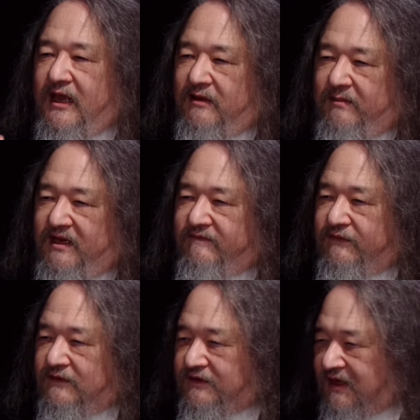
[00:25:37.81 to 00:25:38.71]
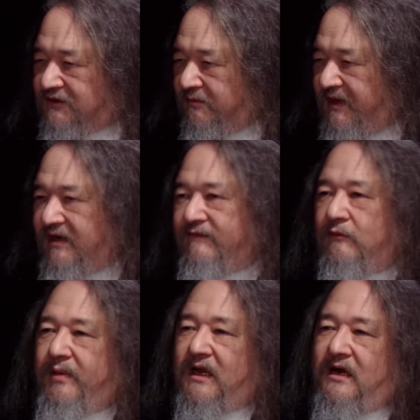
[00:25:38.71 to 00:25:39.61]
and meaningful things are
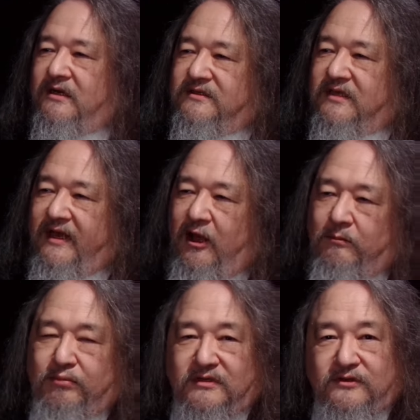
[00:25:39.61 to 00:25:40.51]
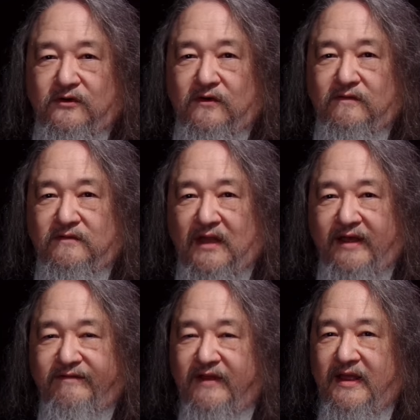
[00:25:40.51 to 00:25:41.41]
meaningful because they help preserve
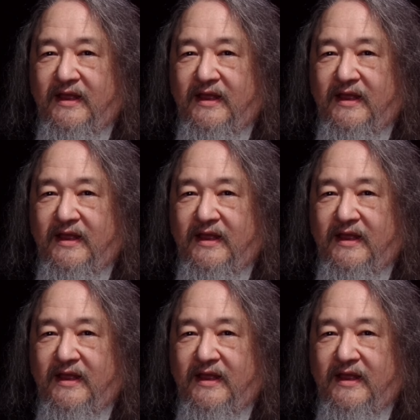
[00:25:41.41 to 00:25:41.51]
life.